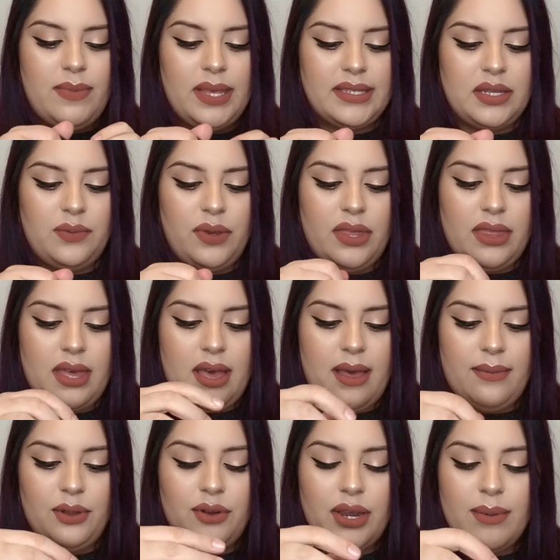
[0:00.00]
mix in with
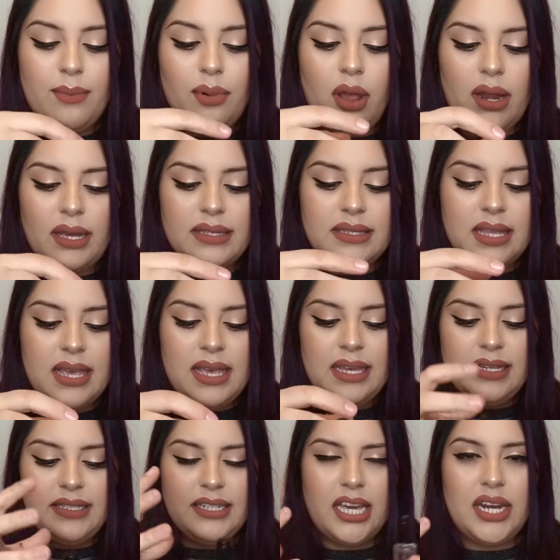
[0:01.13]
cream products
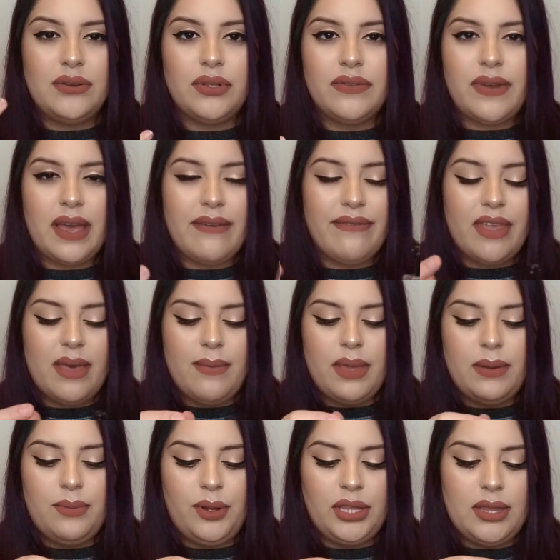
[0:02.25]
to kind of revive them
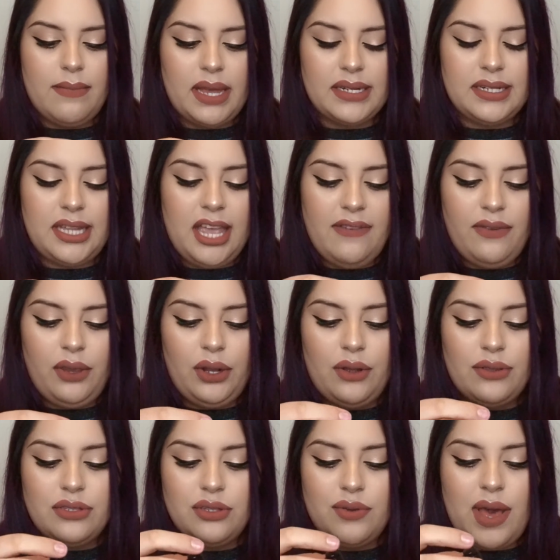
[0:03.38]
and bring them back to life. You can
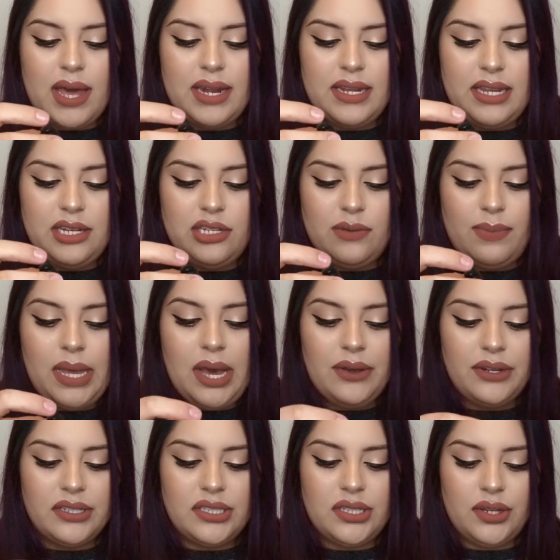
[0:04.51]
also add it into
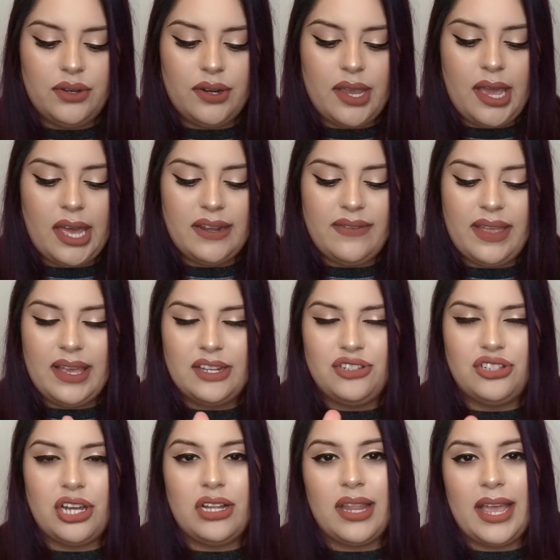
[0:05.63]
powders to create kind of like a
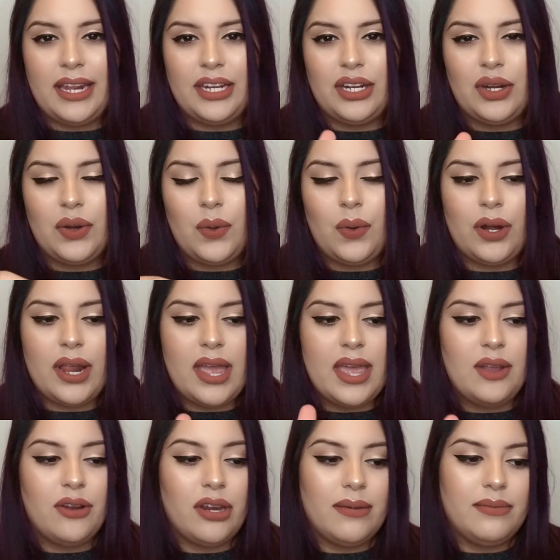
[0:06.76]
gel liner or a
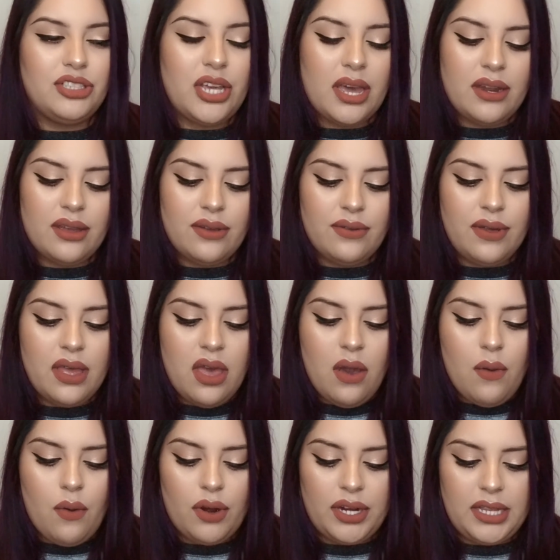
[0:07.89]
cream shadow
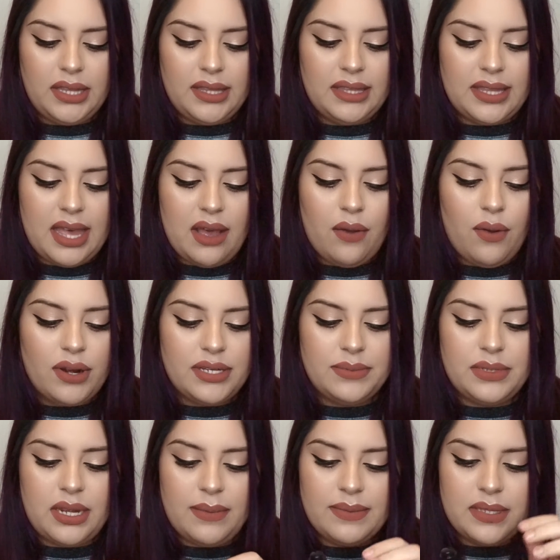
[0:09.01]
or anything like that. Or
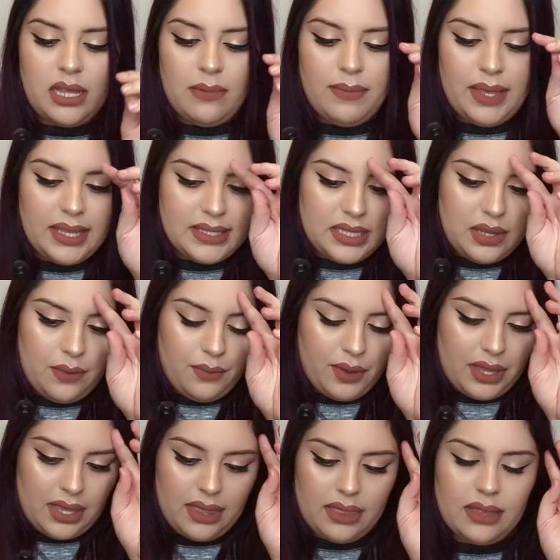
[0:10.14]
sometimes I'll mix it
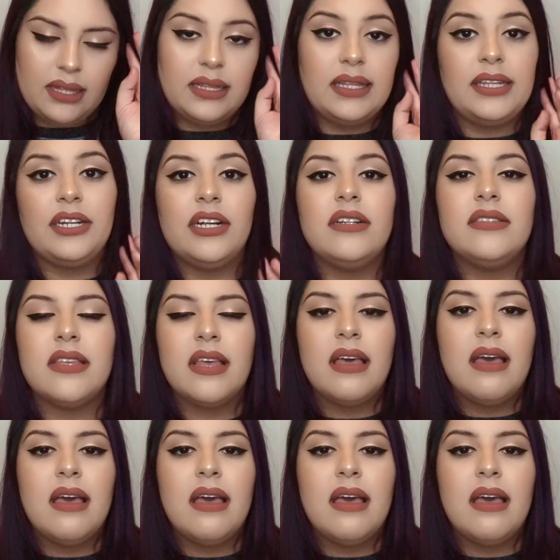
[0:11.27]
with glitters